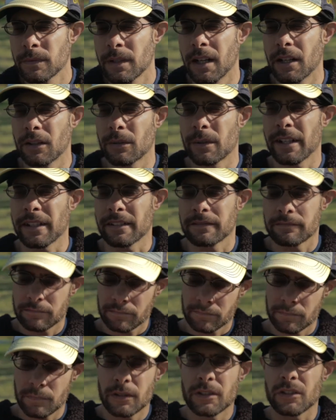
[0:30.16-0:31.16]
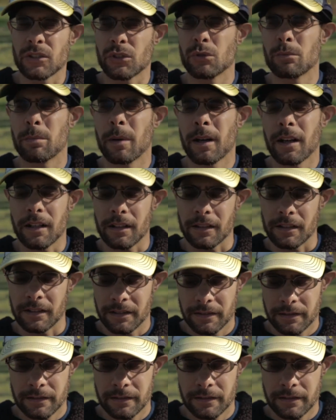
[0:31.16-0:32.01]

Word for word: All right, new ball.